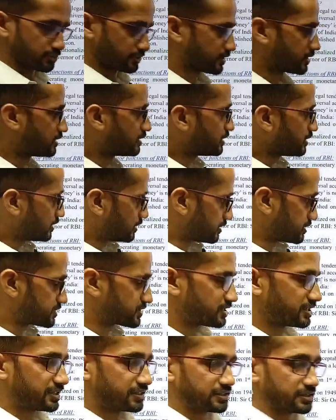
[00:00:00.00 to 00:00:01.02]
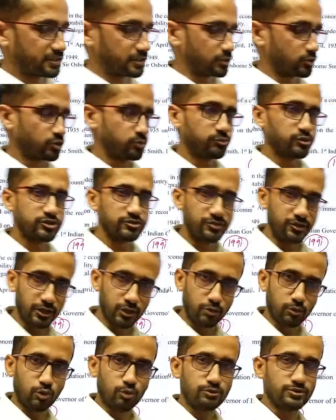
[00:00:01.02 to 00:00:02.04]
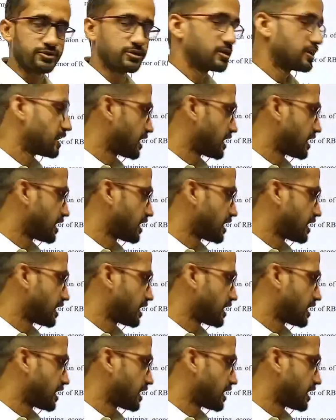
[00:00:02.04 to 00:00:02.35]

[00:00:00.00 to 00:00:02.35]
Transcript: Okay, initially Indian economy was very closed.